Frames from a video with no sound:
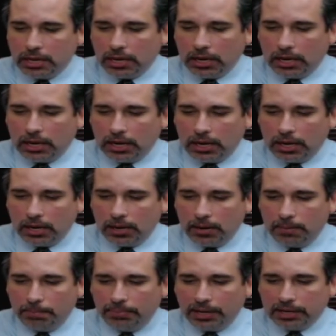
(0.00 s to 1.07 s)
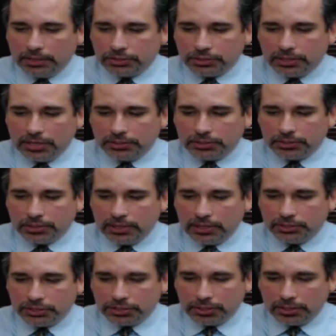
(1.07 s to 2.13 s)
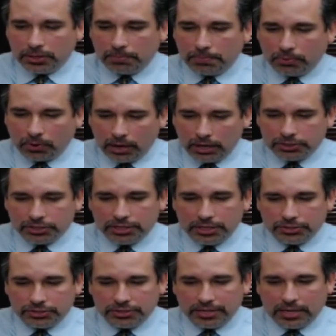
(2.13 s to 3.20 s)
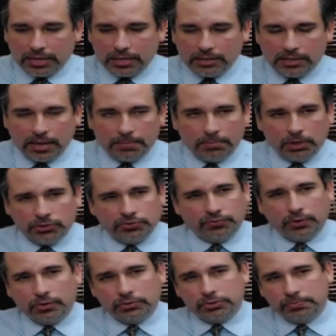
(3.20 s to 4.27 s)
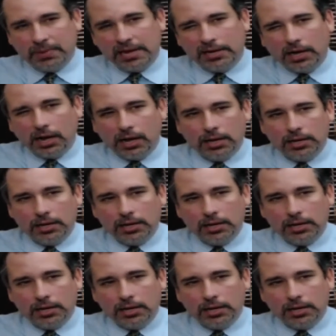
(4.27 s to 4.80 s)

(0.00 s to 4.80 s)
But it's a process that most folks may not